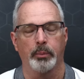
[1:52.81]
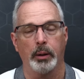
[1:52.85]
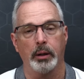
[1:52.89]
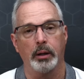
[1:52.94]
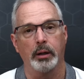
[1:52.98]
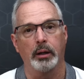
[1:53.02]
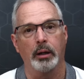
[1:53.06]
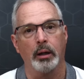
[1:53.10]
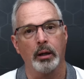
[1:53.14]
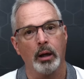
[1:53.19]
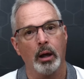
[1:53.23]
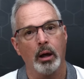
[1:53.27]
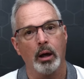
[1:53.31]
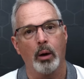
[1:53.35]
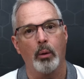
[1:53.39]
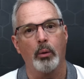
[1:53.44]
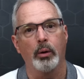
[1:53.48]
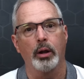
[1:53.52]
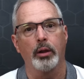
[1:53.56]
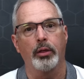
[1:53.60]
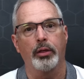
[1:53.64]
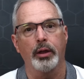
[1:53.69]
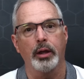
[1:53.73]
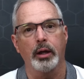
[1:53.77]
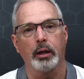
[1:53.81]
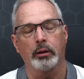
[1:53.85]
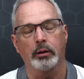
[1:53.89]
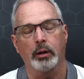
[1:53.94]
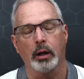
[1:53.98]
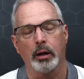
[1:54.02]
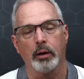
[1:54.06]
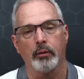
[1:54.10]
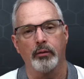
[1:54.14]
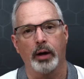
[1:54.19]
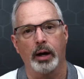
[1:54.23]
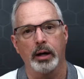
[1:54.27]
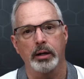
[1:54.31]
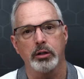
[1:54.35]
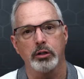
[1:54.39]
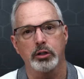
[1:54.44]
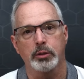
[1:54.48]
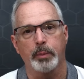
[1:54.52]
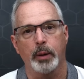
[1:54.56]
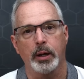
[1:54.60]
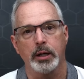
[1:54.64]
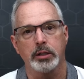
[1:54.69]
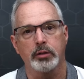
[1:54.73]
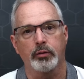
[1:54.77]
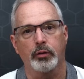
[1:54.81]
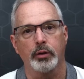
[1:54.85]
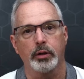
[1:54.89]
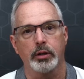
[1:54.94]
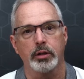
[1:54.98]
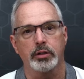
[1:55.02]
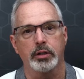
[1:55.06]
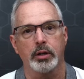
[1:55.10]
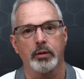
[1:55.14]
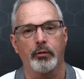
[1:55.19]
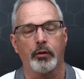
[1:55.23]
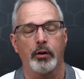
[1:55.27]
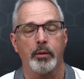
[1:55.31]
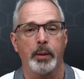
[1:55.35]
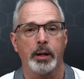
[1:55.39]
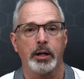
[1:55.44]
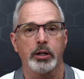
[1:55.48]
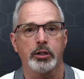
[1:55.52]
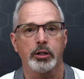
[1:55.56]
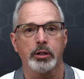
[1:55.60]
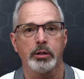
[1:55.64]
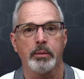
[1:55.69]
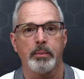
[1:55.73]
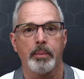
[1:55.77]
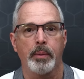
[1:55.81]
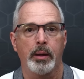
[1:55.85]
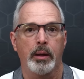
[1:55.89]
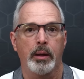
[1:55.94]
But I want to thank uh, Value Space for this information.